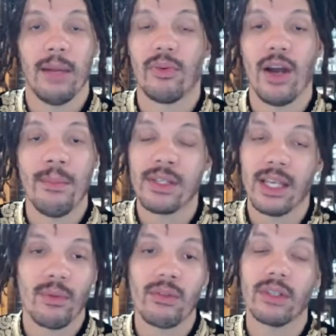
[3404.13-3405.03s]
I
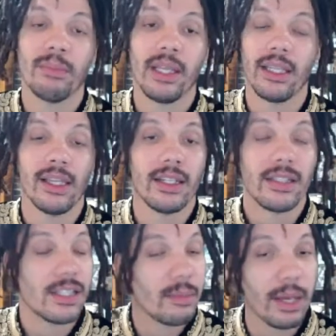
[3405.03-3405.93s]
promise I won't play a
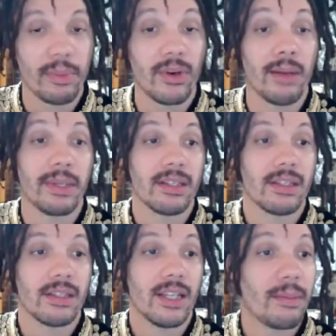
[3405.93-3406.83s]
London system. I
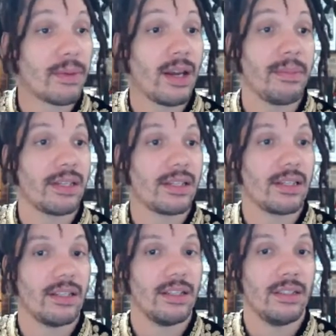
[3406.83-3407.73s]
promise. I
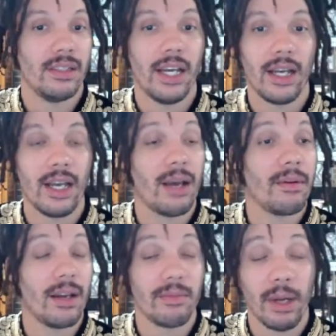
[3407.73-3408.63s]
promise.
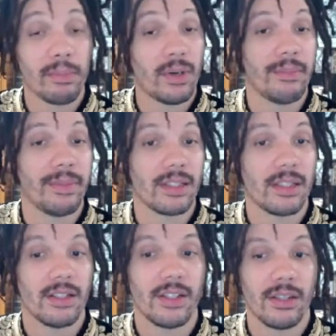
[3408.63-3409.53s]
I
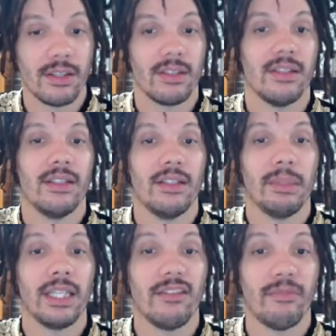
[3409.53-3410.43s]
promise. Just
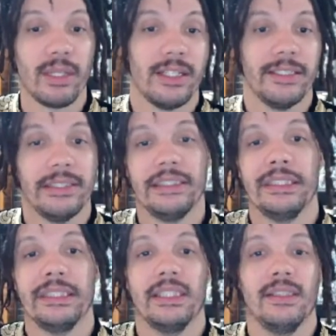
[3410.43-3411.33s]
believe me.
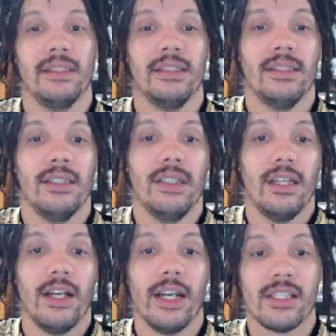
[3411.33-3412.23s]

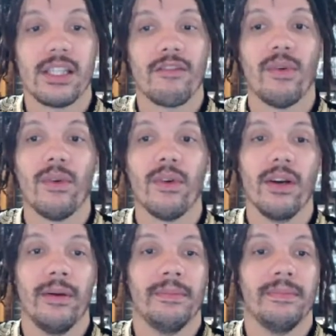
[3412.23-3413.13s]
All right,
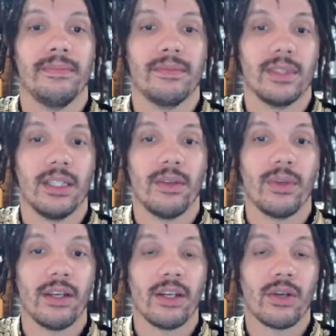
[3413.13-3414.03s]
c4.
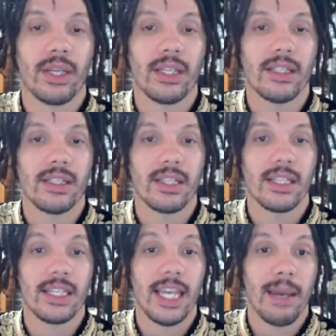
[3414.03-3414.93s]
We got a Queen's
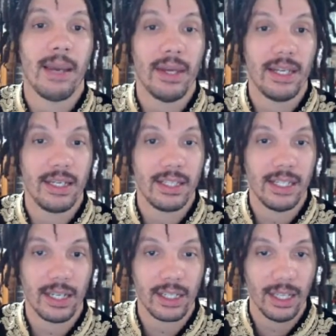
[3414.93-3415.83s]
Gambit
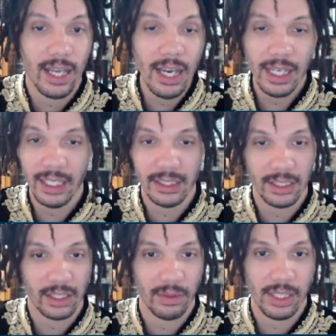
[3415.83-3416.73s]
declined.
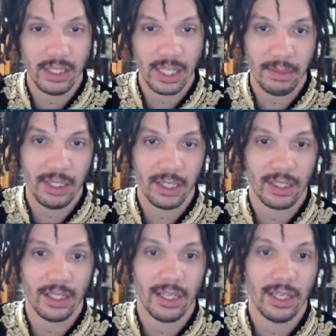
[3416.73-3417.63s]
The Queen's Gambit
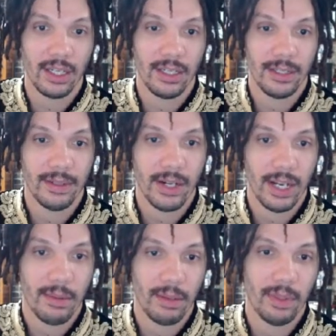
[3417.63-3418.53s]
declined. All
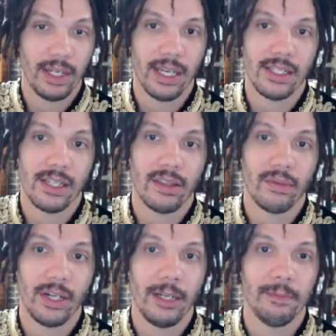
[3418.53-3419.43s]
right, I'm gonna play knight
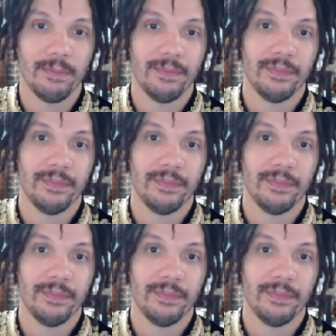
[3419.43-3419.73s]
c3.